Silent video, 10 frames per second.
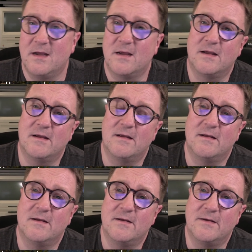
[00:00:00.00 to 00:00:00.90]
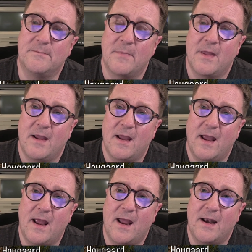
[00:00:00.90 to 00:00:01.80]
and
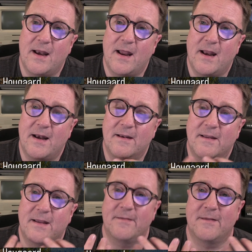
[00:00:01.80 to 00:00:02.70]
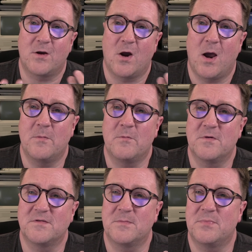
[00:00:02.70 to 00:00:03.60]
the comment
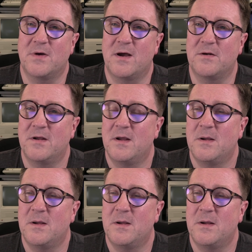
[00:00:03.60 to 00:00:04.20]
was about